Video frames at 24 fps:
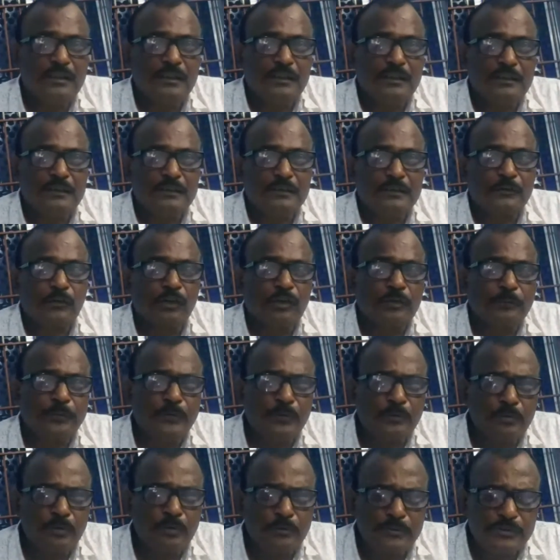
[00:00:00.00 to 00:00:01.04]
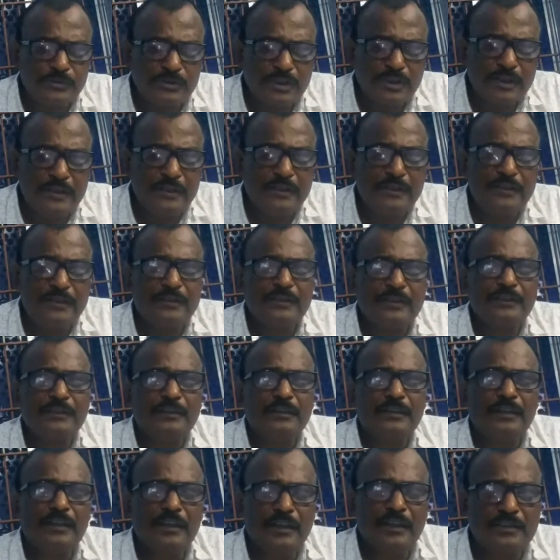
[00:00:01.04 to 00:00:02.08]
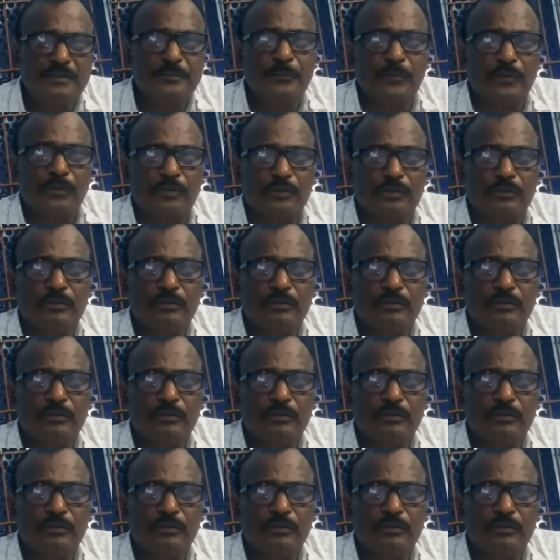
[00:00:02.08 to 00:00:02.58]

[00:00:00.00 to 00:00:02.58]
culpable homicide is murder